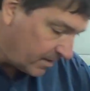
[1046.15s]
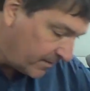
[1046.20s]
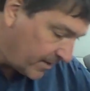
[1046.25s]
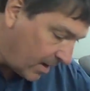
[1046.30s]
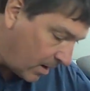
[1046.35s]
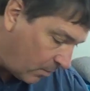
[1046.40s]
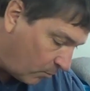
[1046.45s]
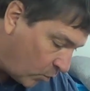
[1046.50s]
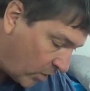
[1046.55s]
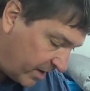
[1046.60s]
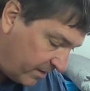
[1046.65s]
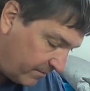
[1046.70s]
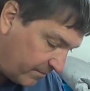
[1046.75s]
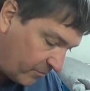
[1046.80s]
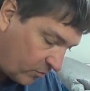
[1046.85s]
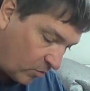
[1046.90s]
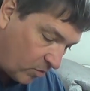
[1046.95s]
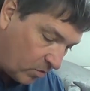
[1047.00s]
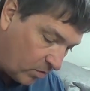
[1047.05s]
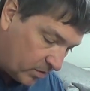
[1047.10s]
I'm waiting
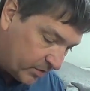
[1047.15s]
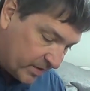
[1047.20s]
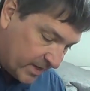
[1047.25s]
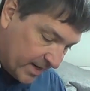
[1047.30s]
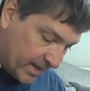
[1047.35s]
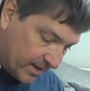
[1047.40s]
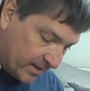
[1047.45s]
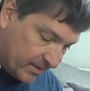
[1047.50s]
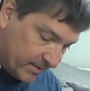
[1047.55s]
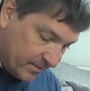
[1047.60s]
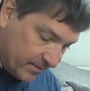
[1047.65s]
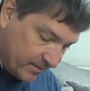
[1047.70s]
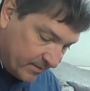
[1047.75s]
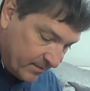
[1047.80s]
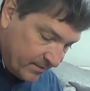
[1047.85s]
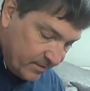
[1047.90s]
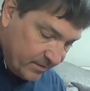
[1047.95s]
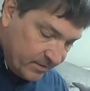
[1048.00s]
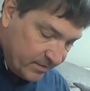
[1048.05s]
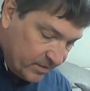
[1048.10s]
for Alltech
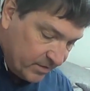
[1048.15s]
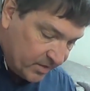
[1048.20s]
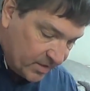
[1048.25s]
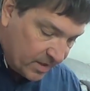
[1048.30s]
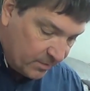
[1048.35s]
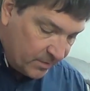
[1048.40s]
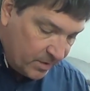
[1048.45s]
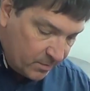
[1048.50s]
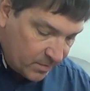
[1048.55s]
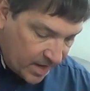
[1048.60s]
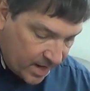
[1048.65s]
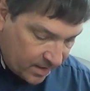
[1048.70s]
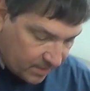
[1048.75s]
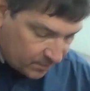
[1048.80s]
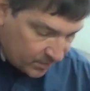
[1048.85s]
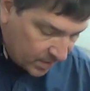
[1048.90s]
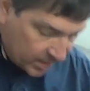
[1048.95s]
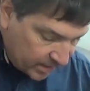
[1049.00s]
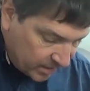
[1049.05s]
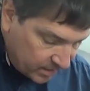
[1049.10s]
to send me back
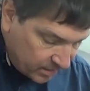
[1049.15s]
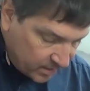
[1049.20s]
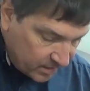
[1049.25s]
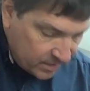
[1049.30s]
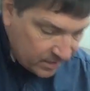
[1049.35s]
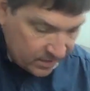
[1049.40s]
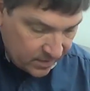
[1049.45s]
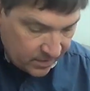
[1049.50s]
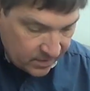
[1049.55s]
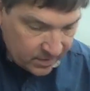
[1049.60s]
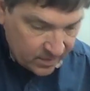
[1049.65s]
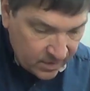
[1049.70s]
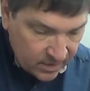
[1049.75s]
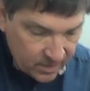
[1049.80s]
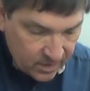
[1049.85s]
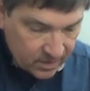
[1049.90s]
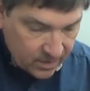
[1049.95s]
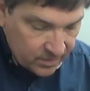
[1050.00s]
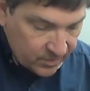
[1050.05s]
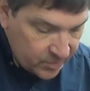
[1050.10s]
my
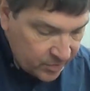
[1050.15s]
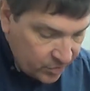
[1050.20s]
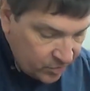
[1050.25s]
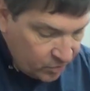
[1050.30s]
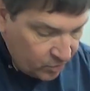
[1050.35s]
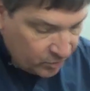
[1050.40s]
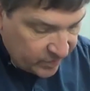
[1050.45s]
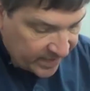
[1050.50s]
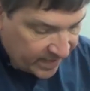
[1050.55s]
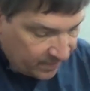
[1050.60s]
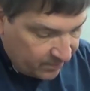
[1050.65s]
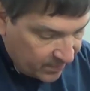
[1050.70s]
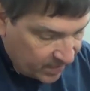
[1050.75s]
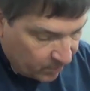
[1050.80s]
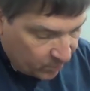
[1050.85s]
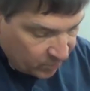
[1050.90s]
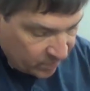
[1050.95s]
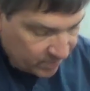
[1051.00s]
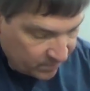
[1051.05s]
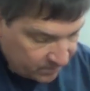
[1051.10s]
2 dead.
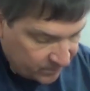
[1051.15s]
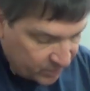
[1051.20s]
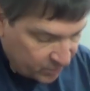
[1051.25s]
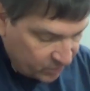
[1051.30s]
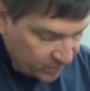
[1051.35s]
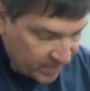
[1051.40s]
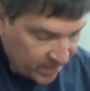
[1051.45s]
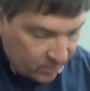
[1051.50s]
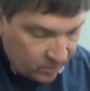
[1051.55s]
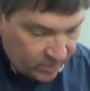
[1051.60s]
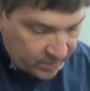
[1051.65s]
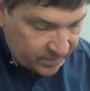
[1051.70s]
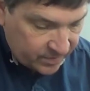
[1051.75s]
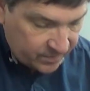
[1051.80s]
Remember them 2 dead ones?